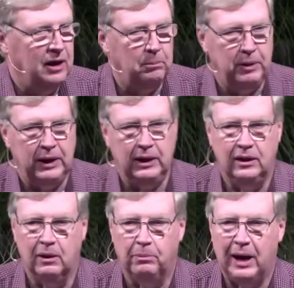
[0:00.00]
be the
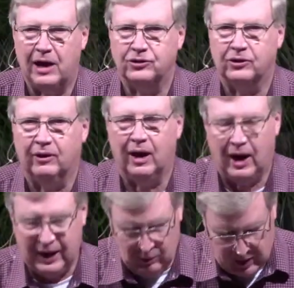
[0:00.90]
pastor at
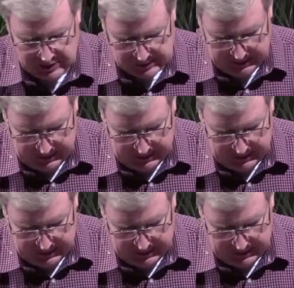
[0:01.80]
Hyde Wesleyan.